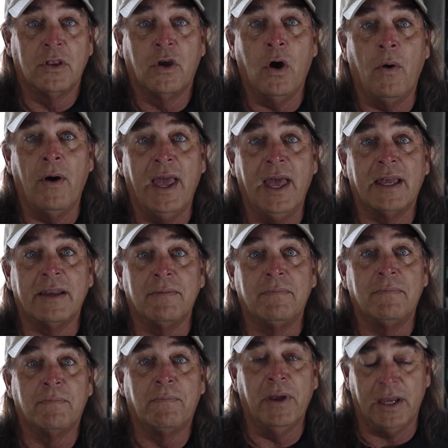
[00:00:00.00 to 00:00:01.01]
go ahead,
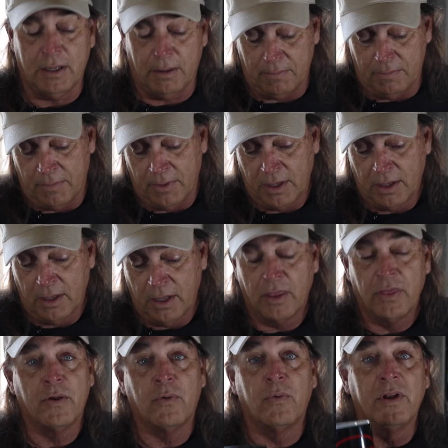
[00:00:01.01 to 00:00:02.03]
pick them.
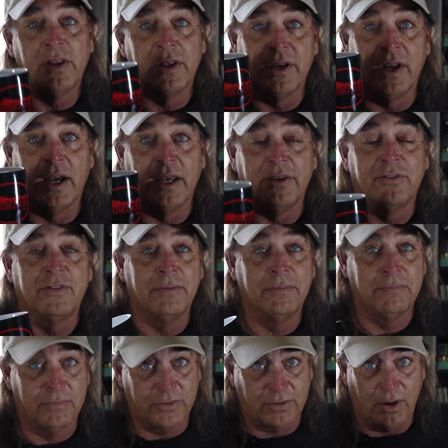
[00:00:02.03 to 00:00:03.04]
They're really nice.
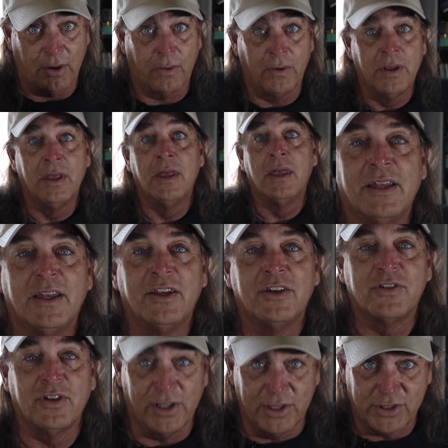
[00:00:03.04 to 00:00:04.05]
So,
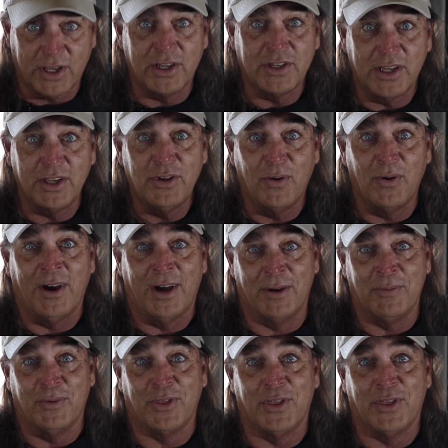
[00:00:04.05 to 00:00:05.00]
so let's continue on